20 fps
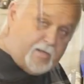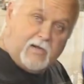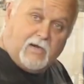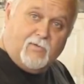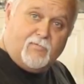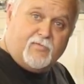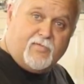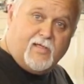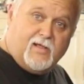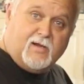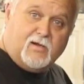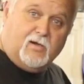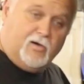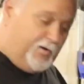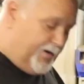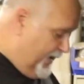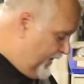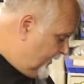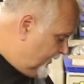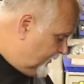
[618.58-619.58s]
got everything
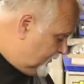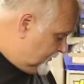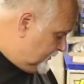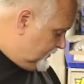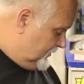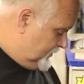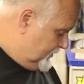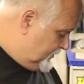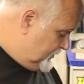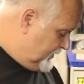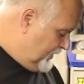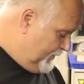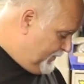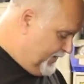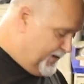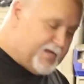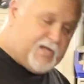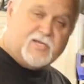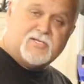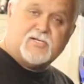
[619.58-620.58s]
cleared out. Got my
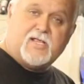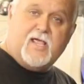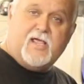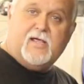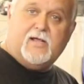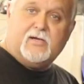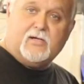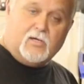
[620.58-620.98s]
catch can